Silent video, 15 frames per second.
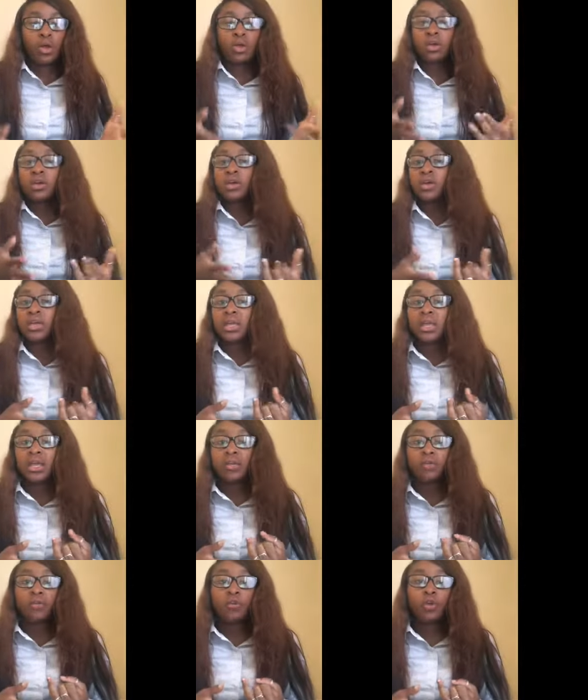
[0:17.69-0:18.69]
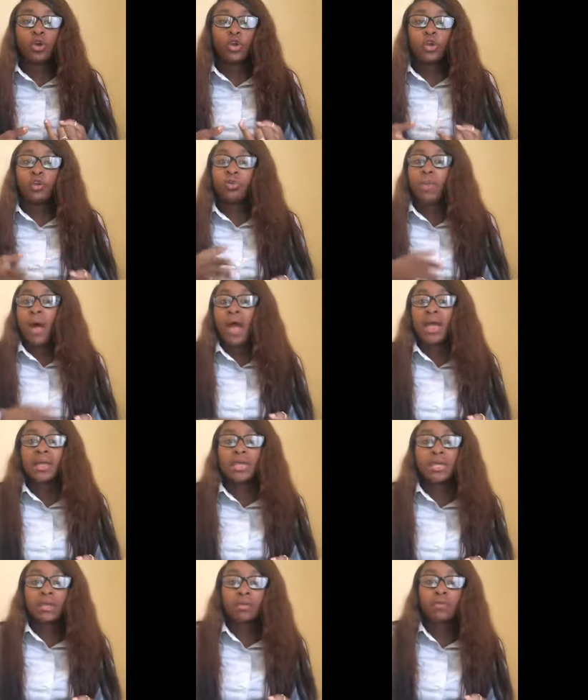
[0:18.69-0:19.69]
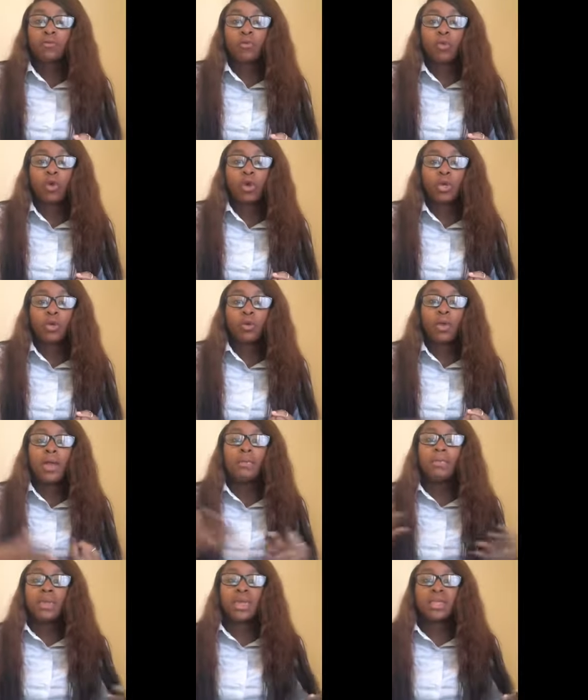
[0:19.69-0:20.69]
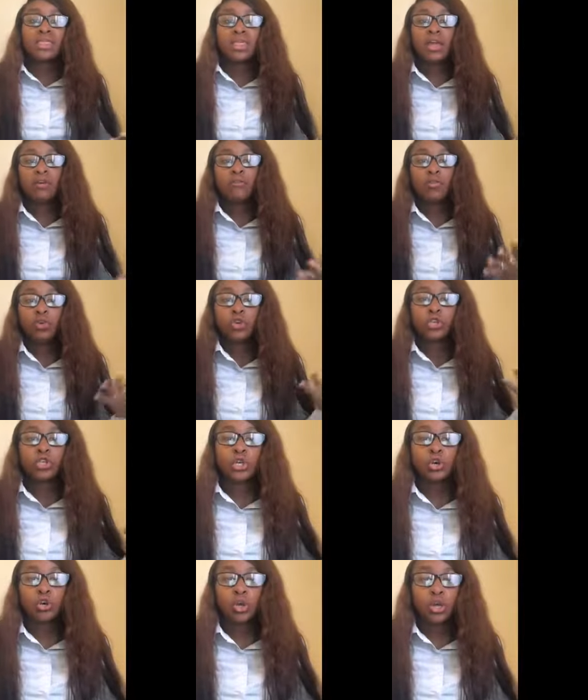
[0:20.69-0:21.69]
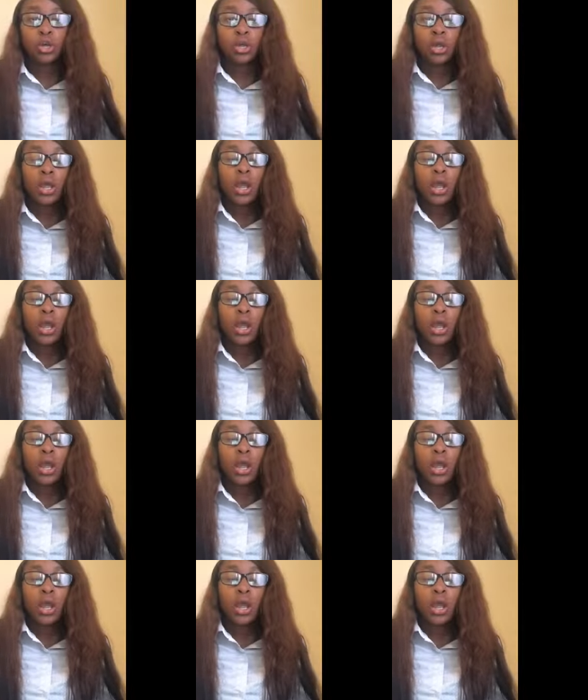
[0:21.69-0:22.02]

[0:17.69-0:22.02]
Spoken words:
cooking for you, buying gifts for you, and being there for a shoulder